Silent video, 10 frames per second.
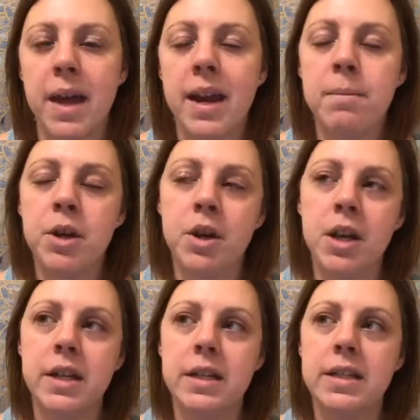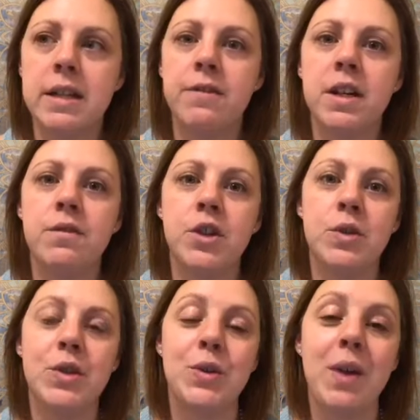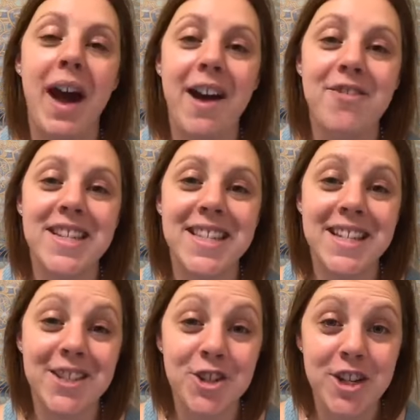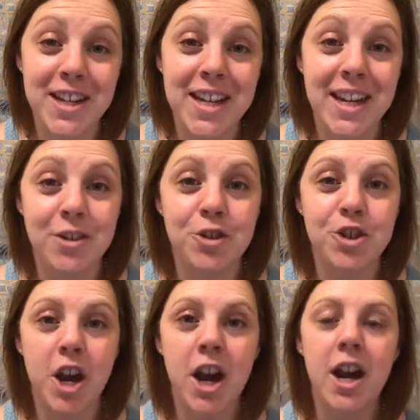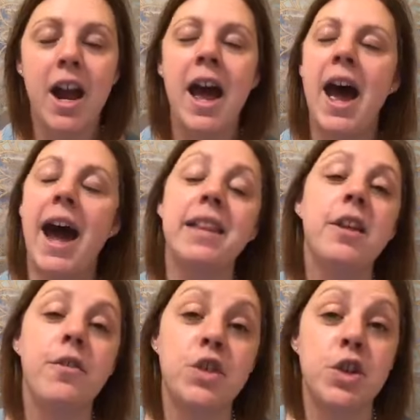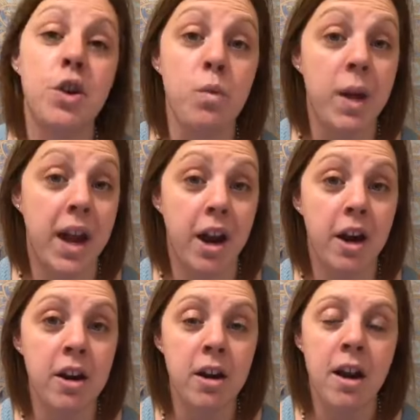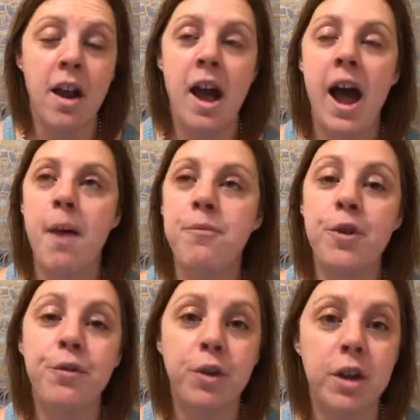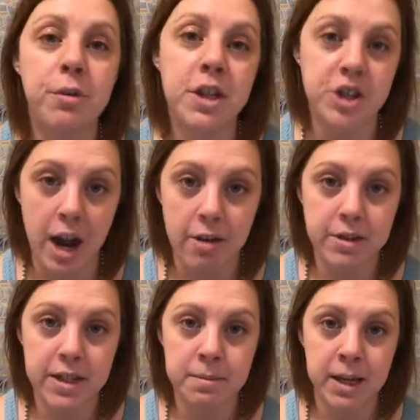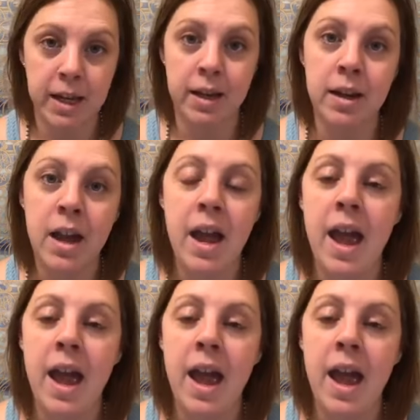And I'm curious if any of you do have the 6th gene key in your chart. I'd love to know where. Feel free to reach out to me.